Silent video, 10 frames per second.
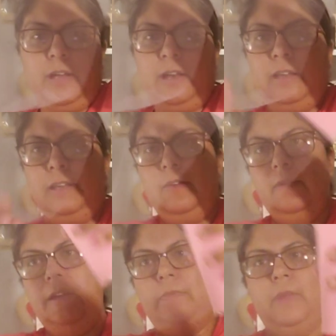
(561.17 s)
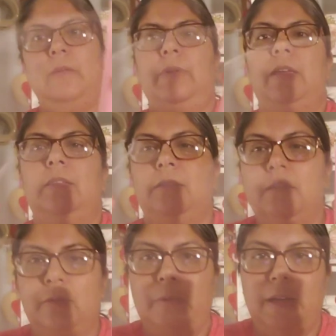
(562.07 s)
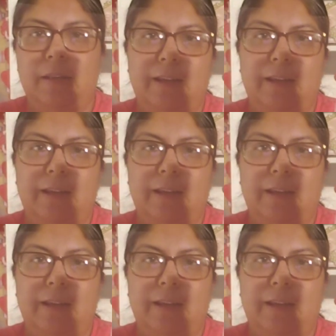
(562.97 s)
kind of give it, maybe this is what,